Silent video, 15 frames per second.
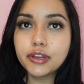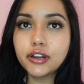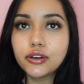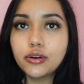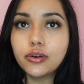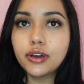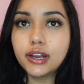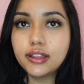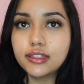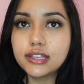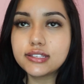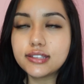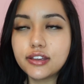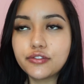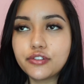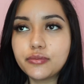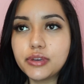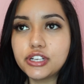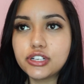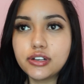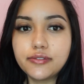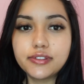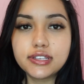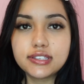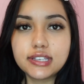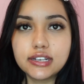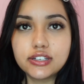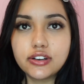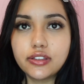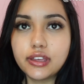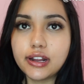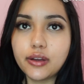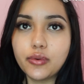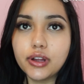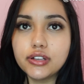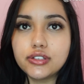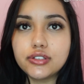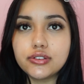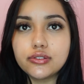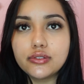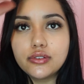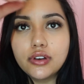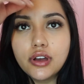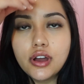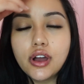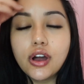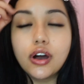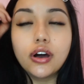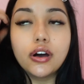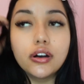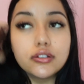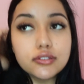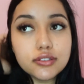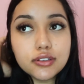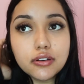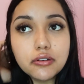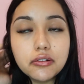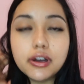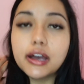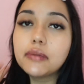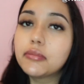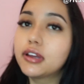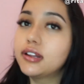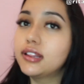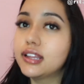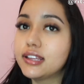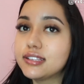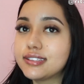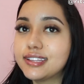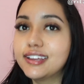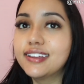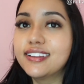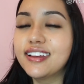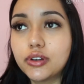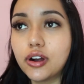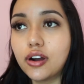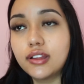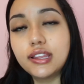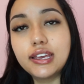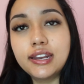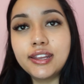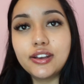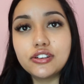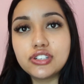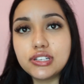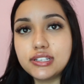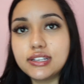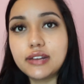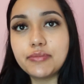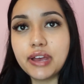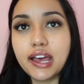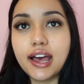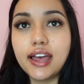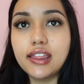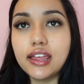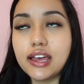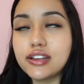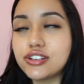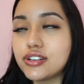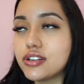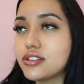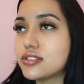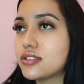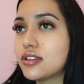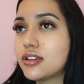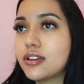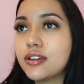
to go ahead and list the information of the center that I went to. Also, I'm gonna list Carla in here. She did my eyelashes.